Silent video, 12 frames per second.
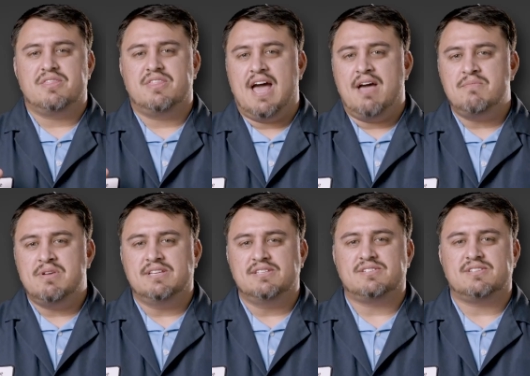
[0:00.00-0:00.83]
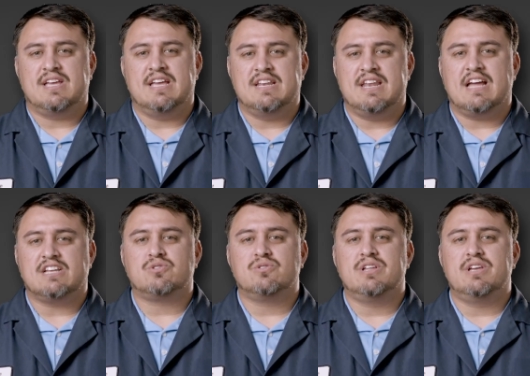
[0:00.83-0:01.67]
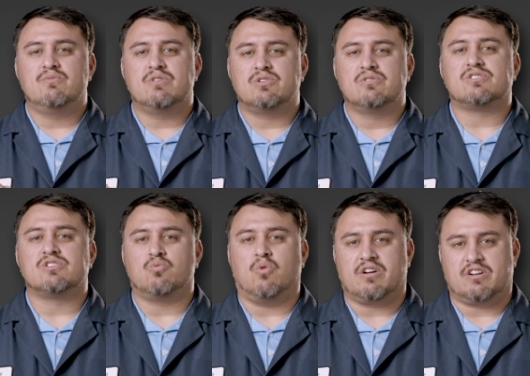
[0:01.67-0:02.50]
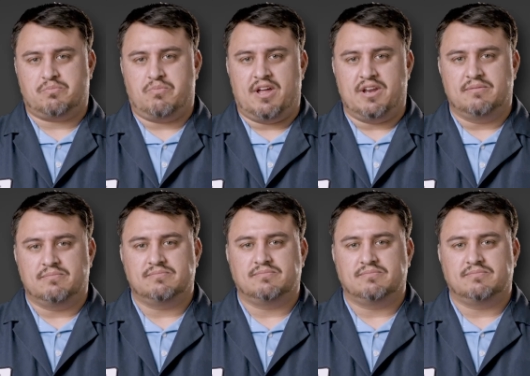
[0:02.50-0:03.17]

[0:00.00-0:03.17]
That means it naturally reduces water spotting.